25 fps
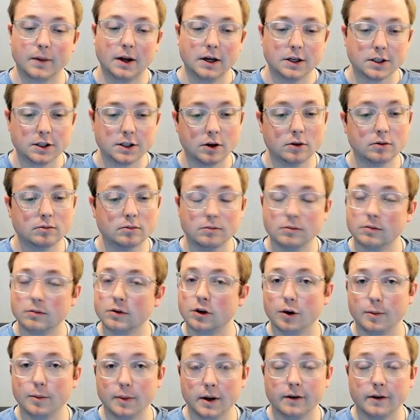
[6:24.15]
So it
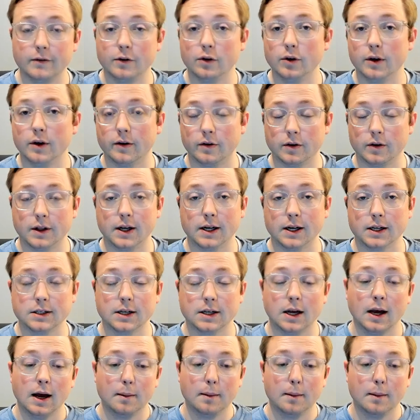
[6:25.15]
could mean a few different things.